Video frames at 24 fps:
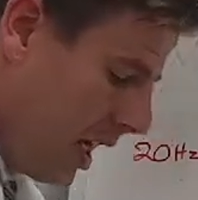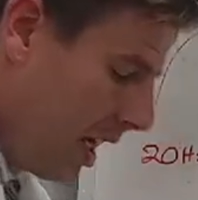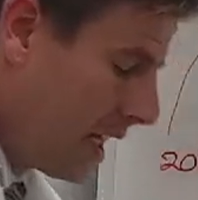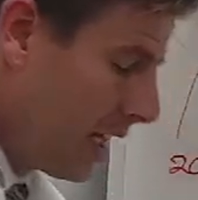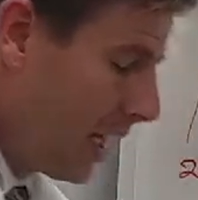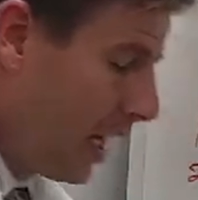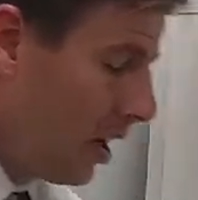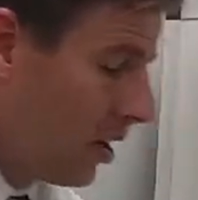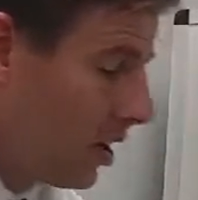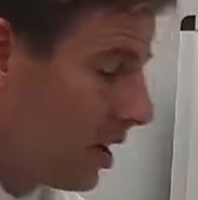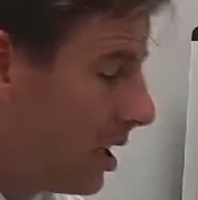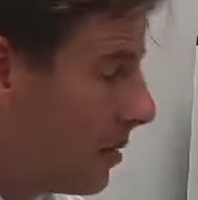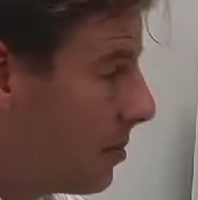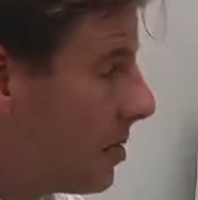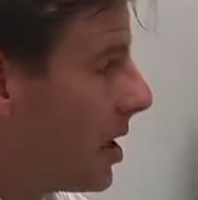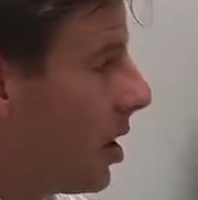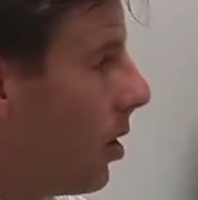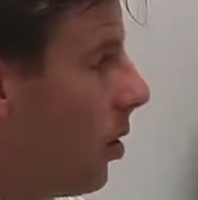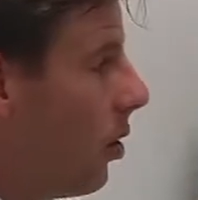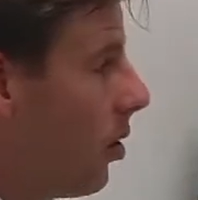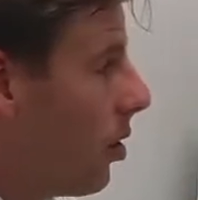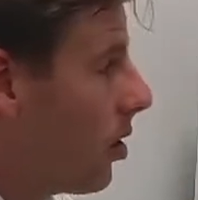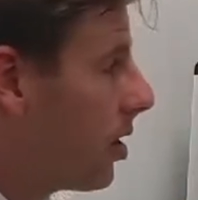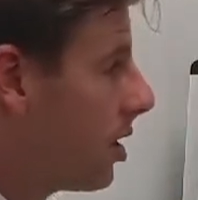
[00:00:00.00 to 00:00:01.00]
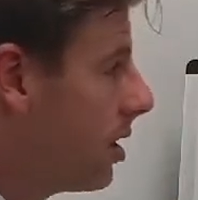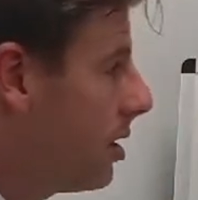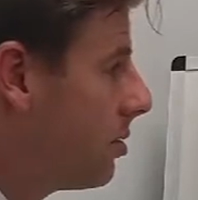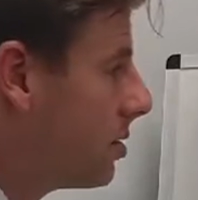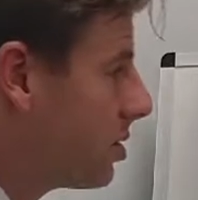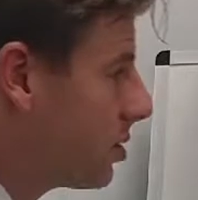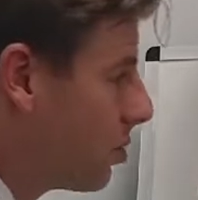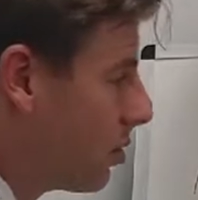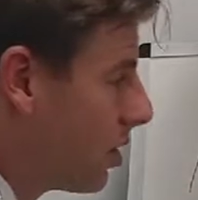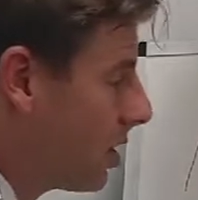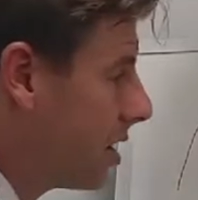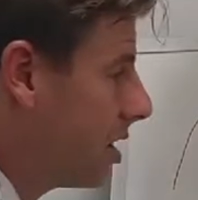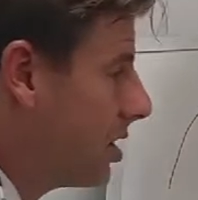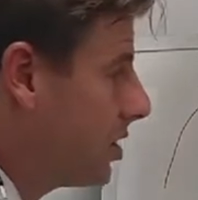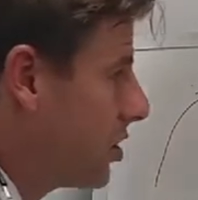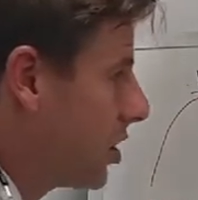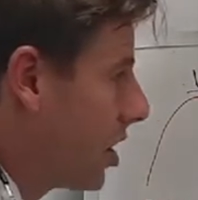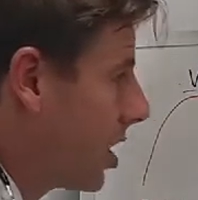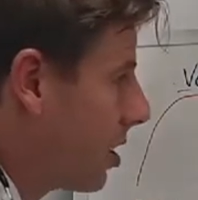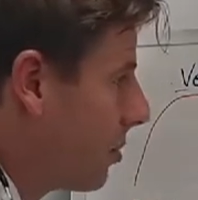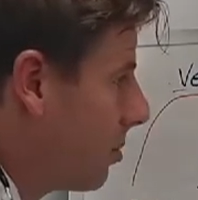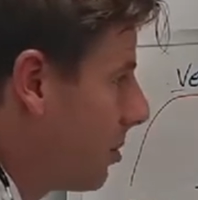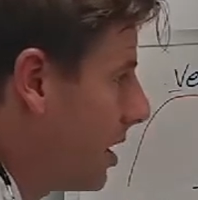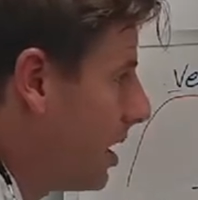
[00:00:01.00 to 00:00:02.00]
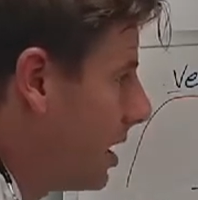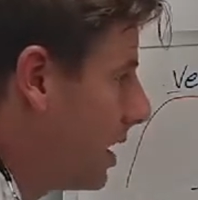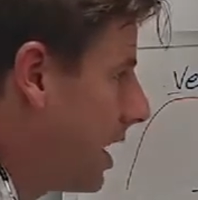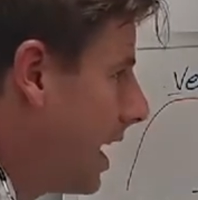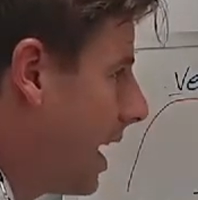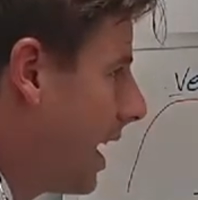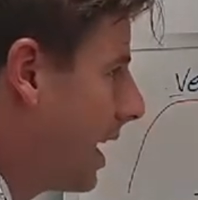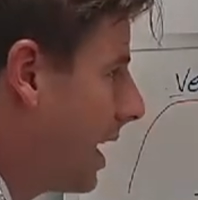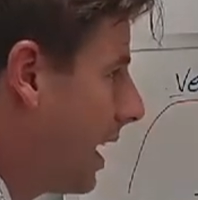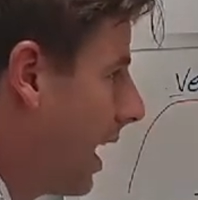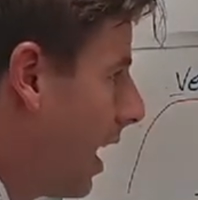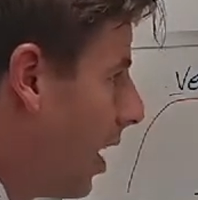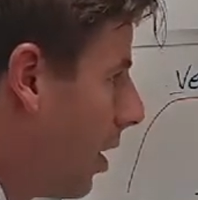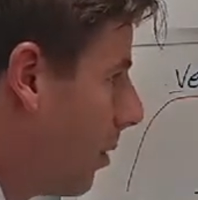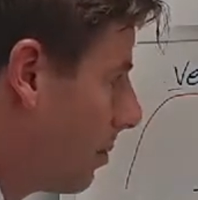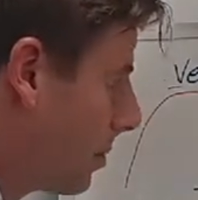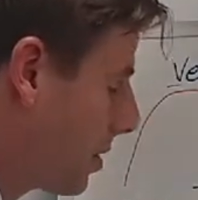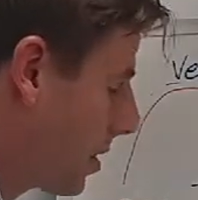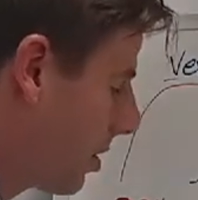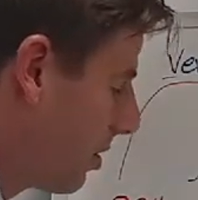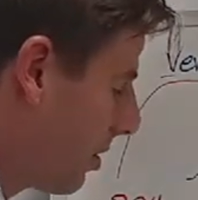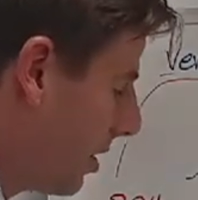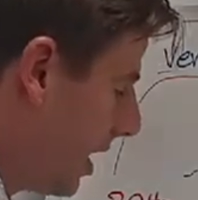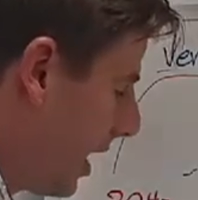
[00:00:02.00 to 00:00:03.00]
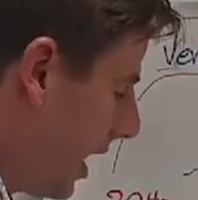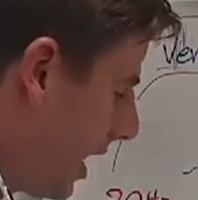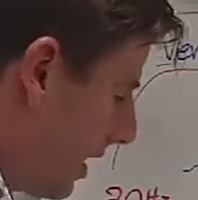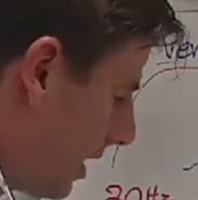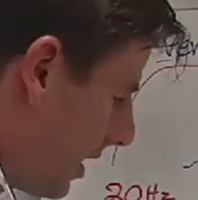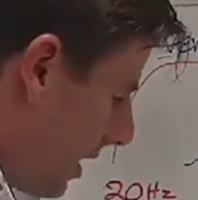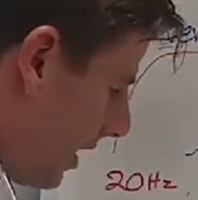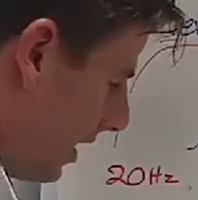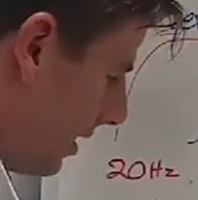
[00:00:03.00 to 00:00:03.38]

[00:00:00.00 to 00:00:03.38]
Now, Libby Horn was one of the gentlemen that helped create